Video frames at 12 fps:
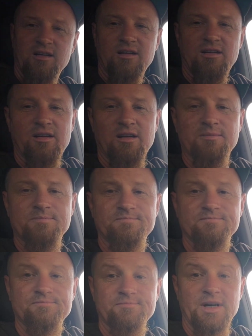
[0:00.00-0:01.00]
Uh,
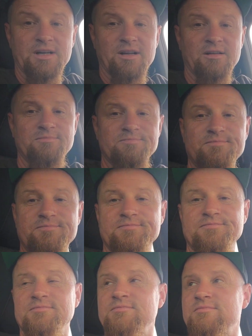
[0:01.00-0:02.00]
I don't know.
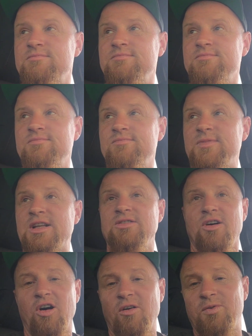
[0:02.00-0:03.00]
Let's
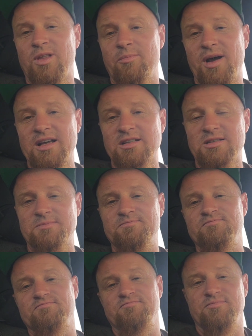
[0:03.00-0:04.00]
all hope for the best.
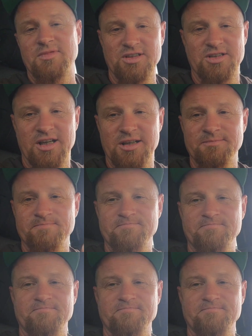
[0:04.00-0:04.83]
See you.